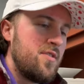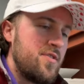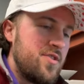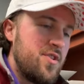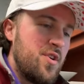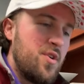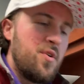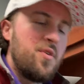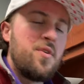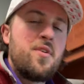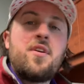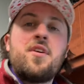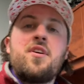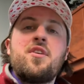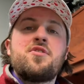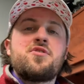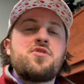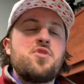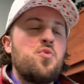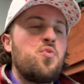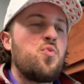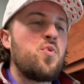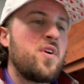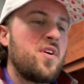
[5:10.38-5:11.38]
So
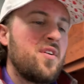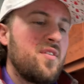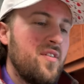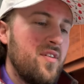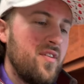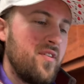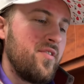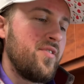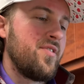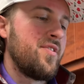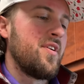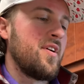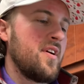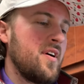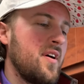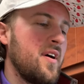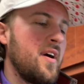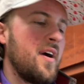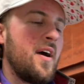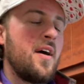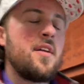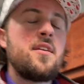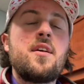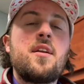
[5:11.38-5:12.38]
here's a weird little
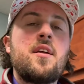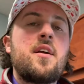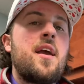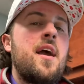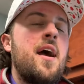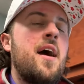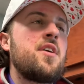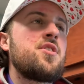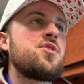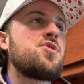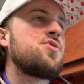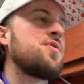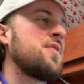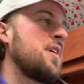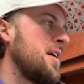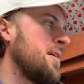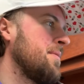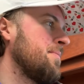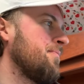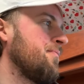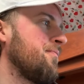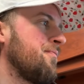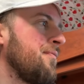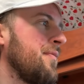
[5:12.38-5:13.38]
thing. I did a cash
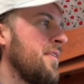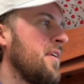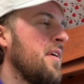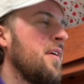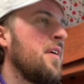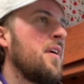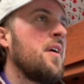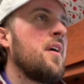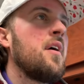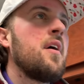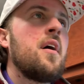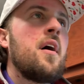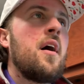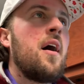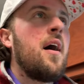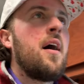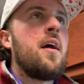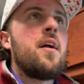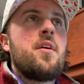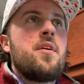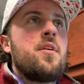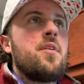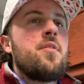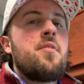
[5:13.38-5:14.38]
drop,
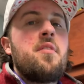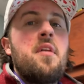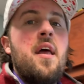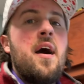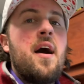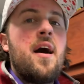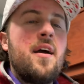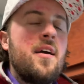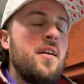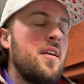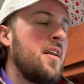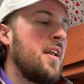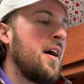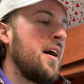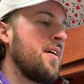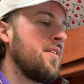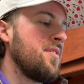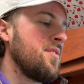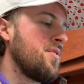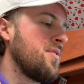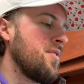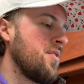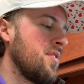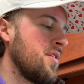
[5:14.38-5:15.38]
I don't know, nine,
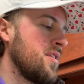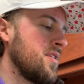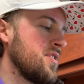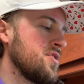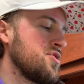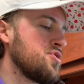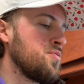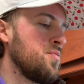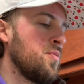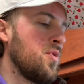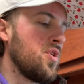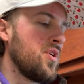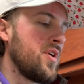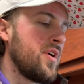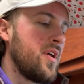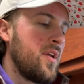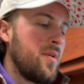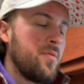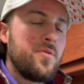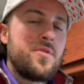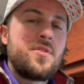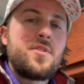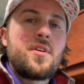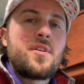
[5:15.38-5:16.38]
nine thirty this morning,
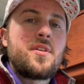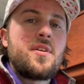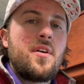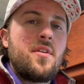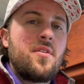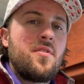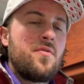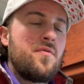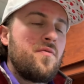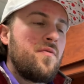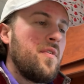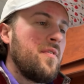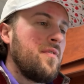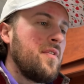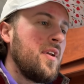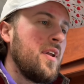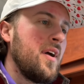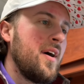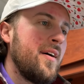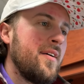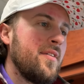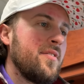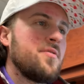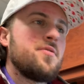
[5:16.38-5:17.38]
and it was six hundred fifty
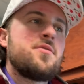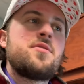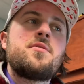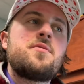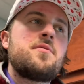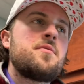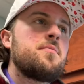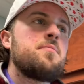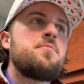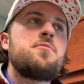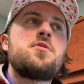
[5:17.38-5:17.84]
dollars.